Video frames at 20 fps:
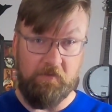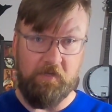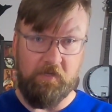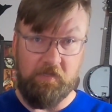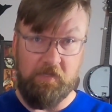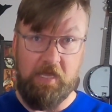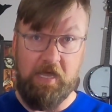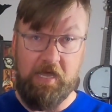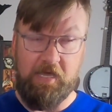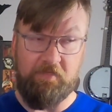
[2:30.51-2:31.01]
The
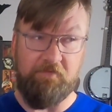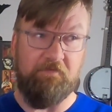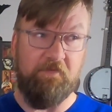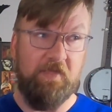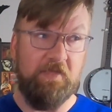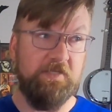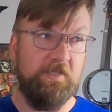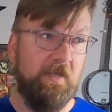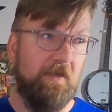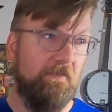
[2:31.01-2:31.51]
cloth
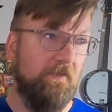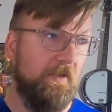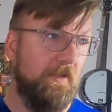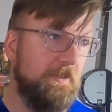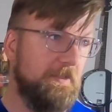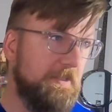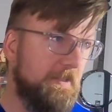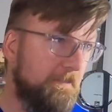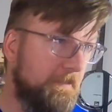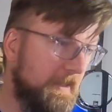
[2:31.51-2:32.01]
face covering
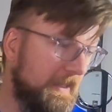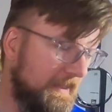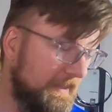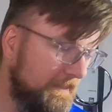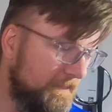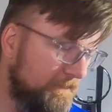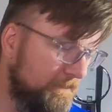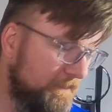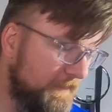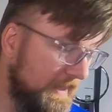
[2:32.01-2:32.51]
is the
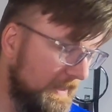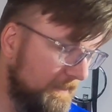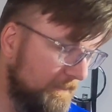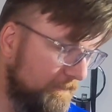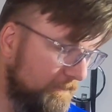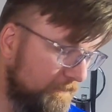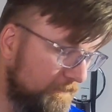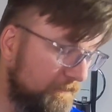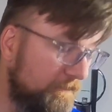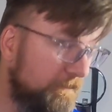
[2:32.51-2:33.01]
big thing